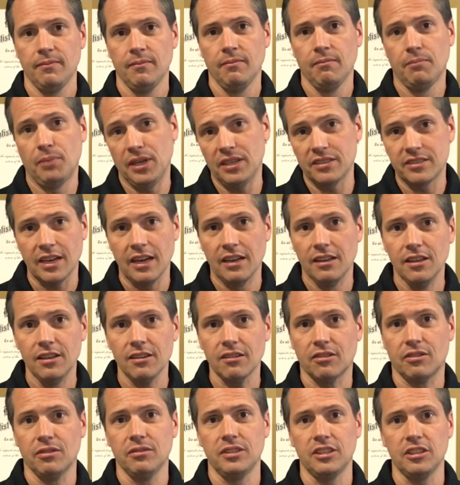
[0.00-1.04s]
But as I
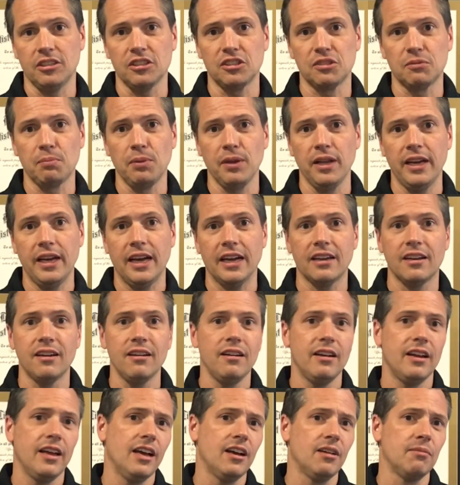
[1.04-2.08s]
looked through the display, I
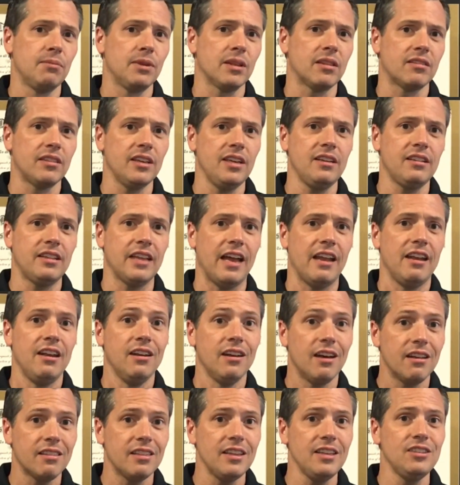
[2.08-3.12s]
couldn't help but think that
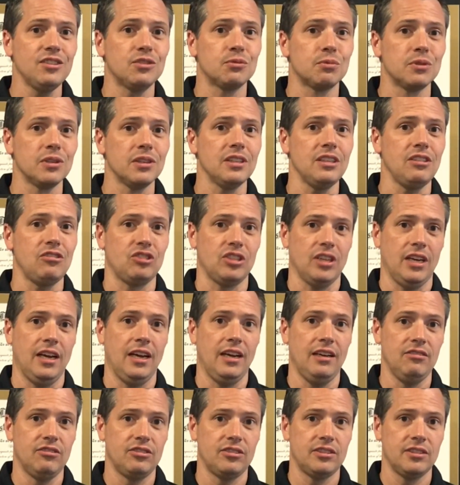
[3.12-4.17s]
nothing's really
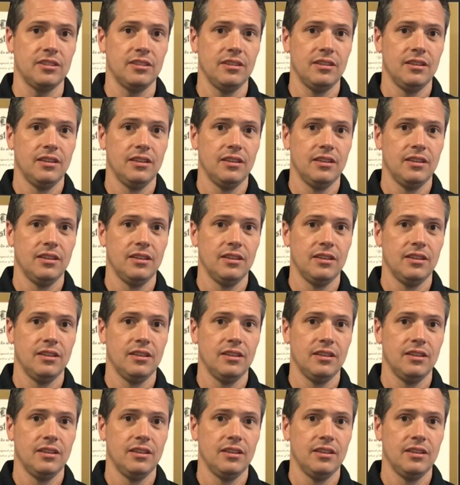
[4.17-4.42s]
changed.